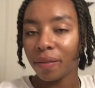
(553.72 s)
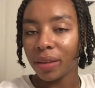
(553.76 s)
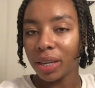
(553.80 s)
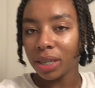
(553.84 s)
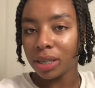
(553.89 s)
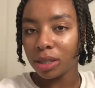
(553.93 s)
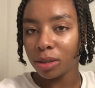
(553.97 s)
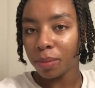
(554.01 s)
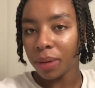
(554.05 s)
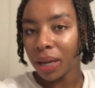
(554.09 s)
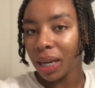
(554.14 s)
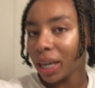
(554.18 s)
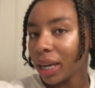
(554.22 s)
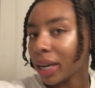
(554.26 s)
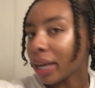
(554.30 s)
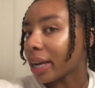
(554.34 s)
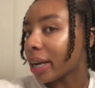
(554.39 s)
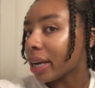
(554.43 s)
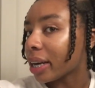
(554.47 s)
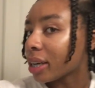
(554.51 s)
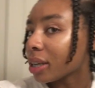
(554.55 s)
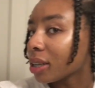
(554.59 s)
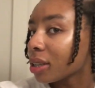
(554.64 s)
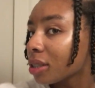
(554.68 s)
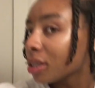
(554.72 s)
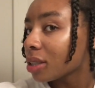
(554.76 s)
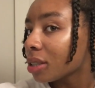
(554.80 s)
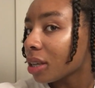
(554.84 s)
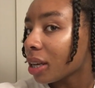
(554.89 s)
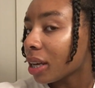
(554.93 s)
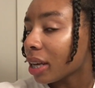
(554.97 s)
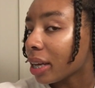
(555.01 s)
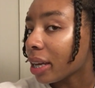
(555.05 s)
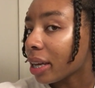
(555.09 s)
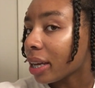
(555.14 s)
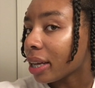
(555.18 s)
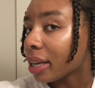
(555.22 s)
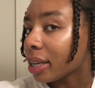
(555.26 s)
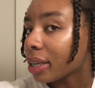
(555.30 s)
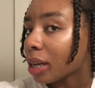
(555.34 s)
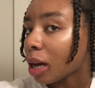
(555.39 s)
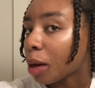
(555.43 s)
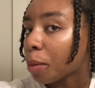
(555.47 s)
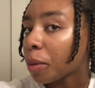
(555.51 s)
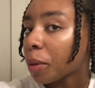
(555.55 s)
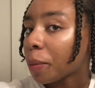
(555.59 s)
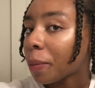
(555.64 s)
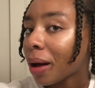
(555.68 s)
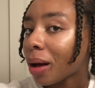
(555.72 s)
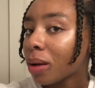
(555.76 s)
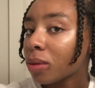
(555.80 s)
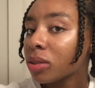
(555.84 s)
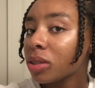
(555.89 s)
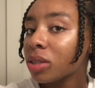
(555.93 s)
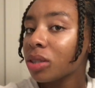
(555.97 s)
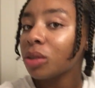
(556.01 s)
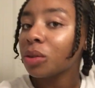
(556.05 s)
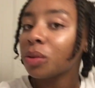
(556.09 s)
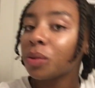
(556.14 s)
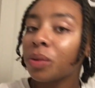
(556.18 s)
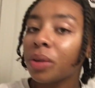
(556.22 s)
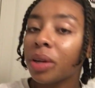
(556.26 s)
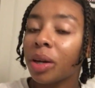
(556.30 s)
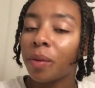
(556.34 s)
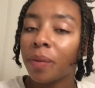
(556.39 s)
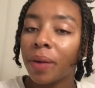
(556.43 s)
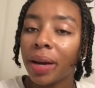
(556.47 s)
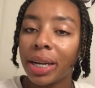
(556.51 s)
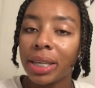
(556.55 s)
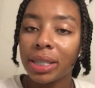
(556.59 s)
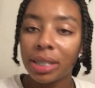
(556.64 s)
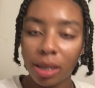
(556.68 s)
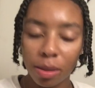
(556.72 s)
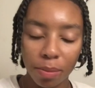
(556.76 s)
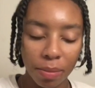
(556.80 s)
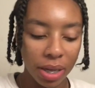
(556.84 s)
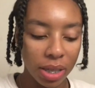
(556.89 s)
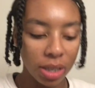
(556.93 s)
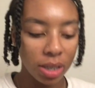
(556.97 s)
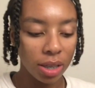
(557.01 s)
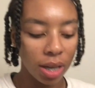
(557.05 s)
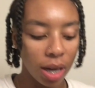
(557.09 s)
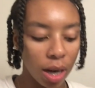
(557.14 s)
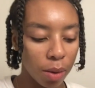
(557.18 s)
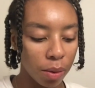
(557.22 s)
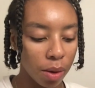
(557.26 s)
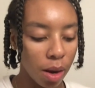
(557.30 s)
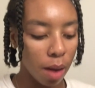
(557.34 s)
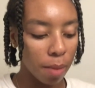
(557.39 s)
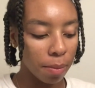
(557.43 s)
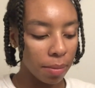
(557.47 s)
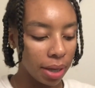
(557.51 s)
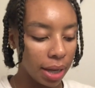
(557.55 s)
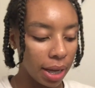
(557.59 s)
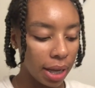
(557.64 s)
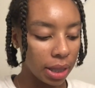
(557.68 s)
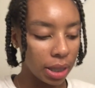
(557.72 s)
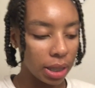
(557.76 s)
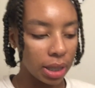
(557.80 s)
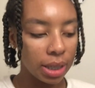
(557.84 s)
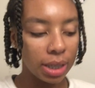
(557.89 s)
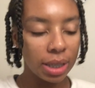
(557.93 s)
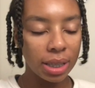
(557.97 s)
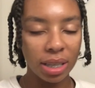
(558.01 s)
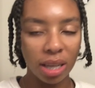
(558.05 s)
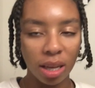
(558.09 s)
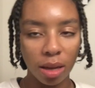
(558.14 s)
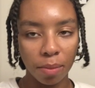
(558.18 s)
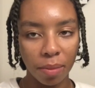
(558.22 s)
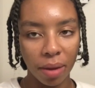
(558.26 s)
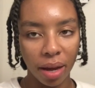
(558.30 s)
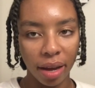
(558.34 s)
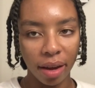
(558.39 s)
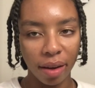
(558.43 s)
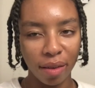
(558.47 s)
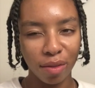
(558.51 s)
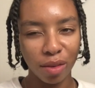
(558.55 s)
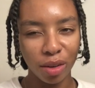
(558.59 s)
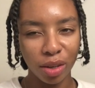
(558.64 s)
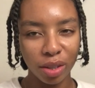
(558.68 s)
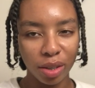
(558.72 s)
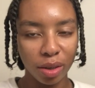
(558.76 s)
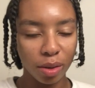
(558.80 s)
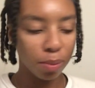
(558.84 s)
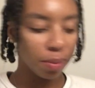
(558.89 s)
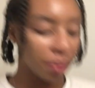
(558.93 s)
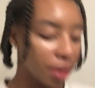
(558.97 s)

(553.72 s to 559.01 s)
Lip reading: Finished my hair and I'm about to get ready to take my shower. I'm gonna let this sit in my hair for a little